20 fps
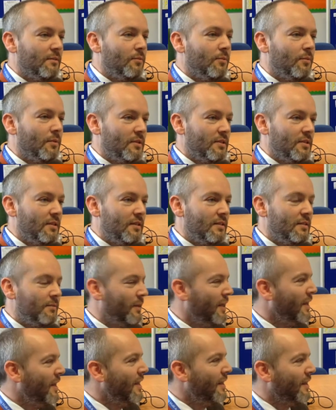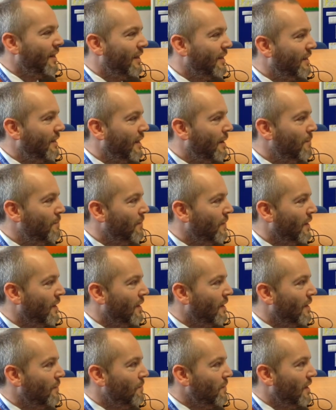We wanted it to be like um,
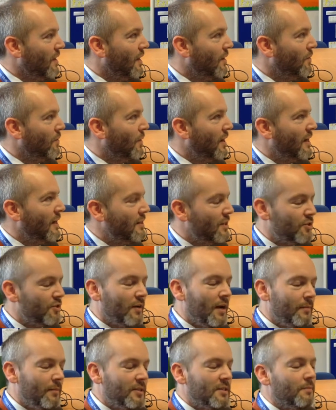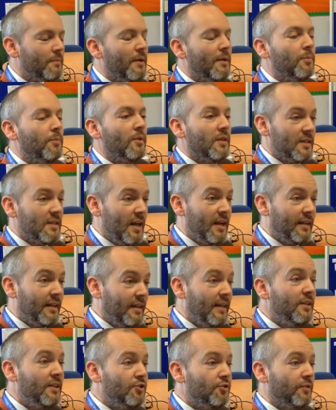the way I describe it to people is like
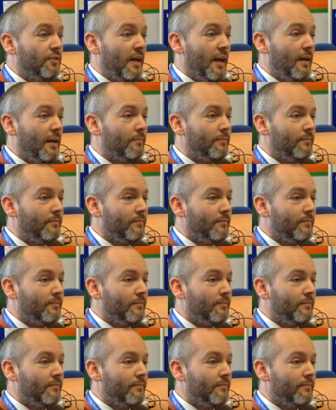an intranet.